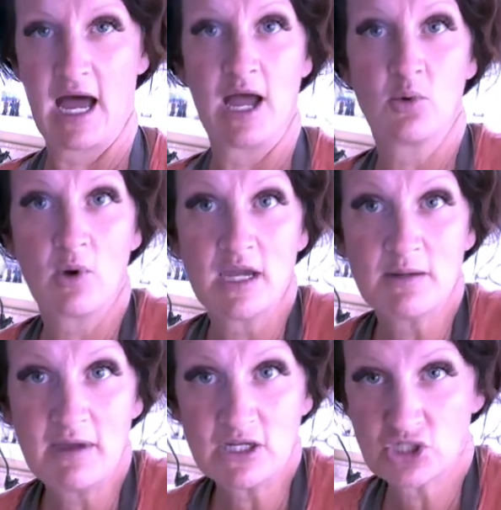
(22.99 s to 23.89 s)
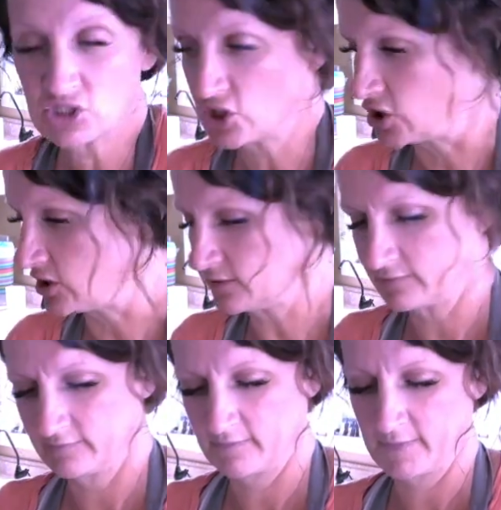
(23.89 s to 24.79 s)
I want you to make sure
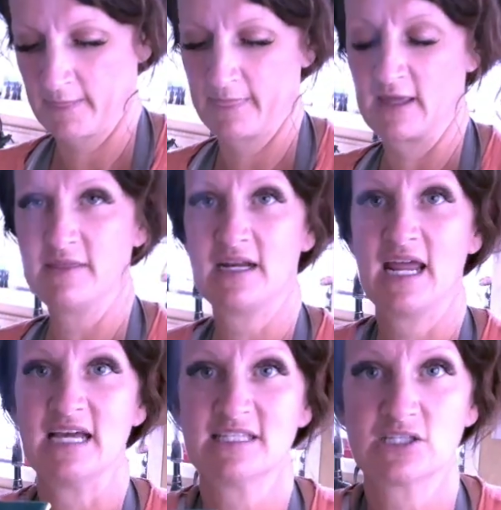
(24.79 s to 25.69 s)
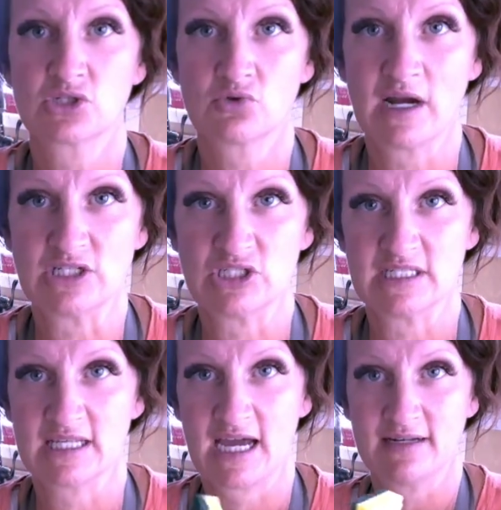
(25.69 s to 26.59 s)
that it has a scratchy
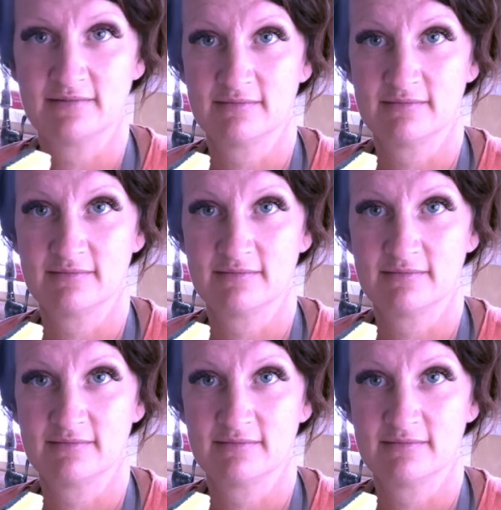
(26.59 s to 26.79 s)
side.